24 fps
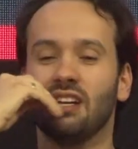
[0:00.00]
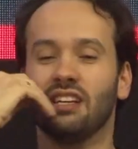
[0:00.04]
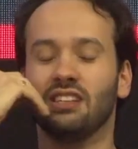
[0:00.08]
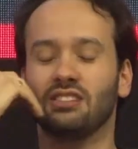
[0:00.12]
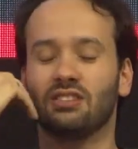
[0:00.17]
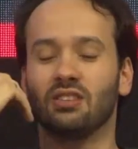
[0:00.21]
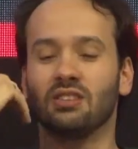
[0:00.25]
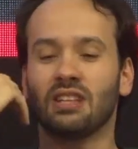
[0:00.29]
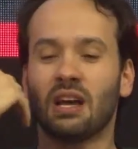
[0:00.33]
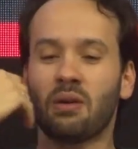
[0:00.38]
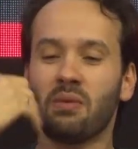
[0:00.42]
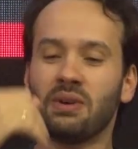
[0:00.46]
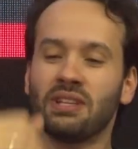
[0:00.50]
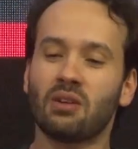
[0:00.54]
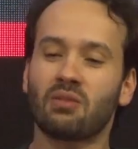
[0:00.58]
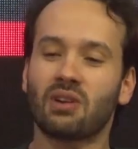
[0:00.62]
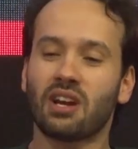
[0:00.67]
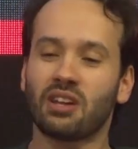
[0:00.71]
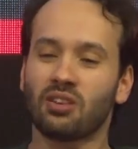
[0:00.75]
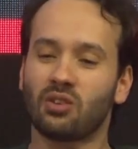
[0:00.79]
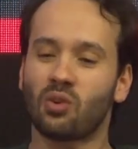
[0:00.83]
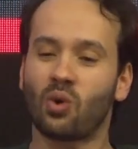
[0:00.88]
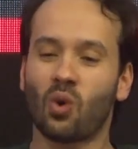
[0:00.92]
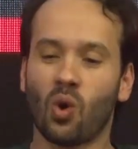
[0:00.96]
So now when I
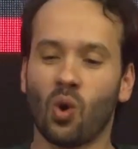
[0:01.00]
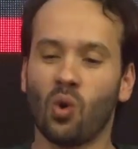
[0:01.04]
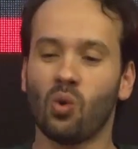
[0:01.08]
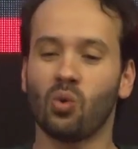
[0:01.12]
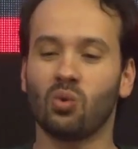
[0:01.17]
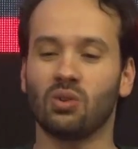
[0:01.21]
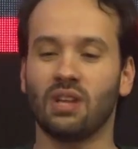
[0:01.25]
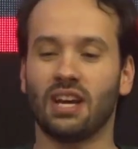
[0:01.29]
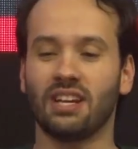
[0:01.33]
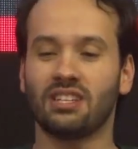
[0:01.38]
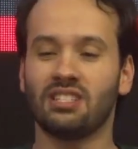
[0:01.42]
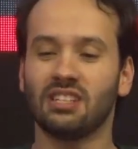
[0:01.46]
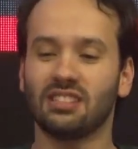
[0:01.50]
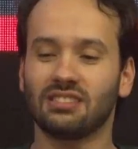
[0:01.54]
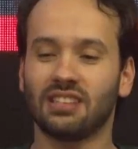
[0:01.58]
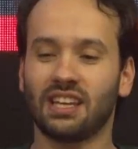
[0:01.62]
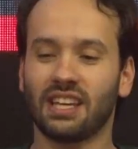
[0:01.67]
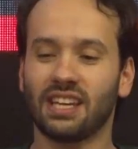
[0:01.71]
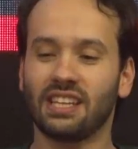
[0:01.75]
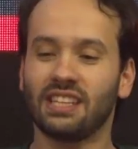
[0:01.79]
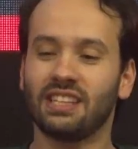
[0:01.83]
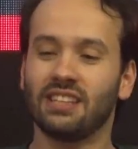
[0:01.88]
write code, I just